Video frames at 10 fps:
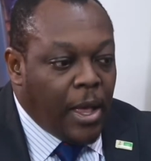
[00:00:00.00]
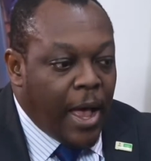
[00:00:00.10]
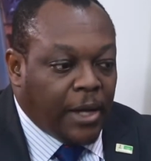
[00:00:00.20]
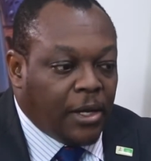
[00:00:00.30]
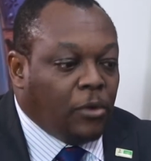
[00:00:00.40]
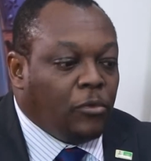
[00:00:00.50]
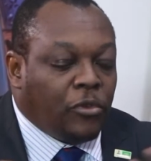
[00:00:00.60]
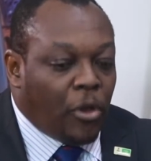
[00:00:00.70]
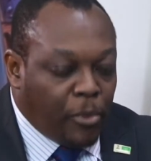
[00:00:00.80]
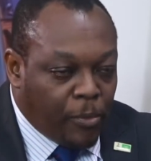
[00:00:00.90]
and then
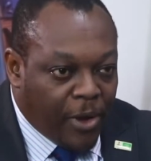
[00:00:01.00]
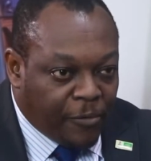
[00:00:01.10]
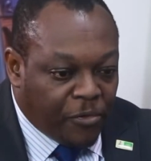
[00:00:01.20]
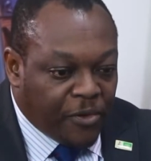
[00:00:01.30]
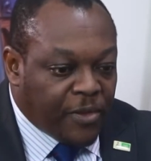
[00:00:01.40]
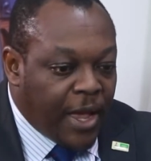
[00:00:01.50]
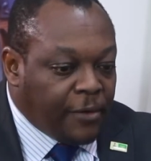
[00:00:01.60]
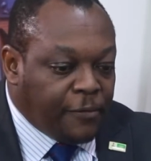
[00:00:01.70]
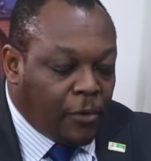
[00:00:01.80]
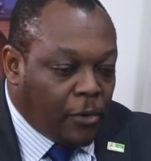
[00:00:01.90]
some people have
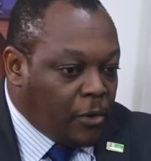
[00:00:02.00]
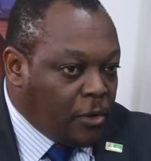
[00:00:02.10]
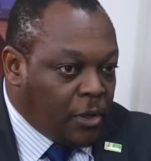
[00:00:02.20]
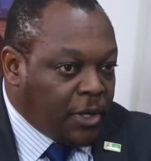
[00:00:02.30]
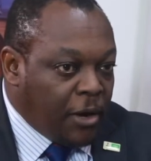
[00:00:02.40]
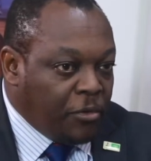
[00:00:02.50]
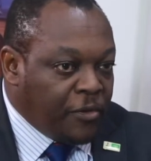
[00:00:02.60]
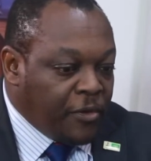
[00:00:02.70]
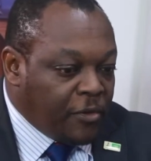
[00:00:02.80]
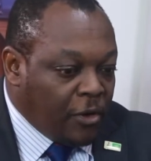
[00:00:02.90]
resigned for other reasons,